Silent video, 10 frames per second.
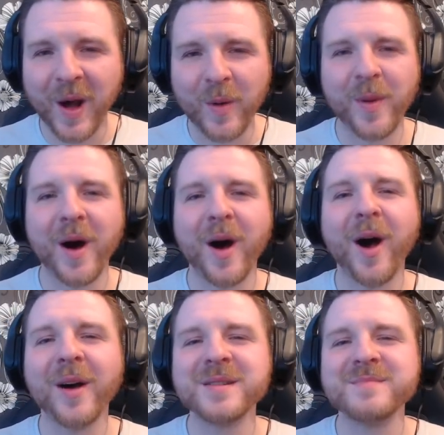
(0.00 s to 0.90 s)

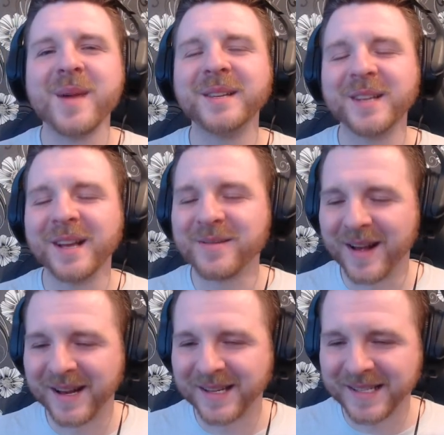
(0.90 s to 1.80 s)
upon my channel
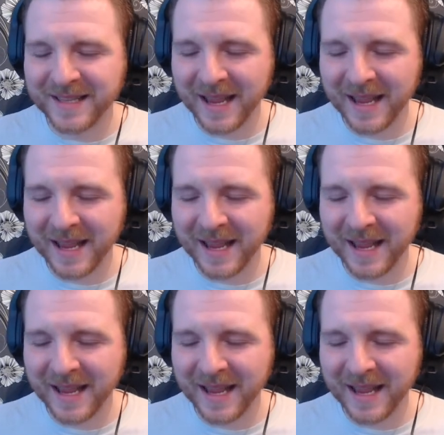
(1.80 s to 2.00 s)
guys. Today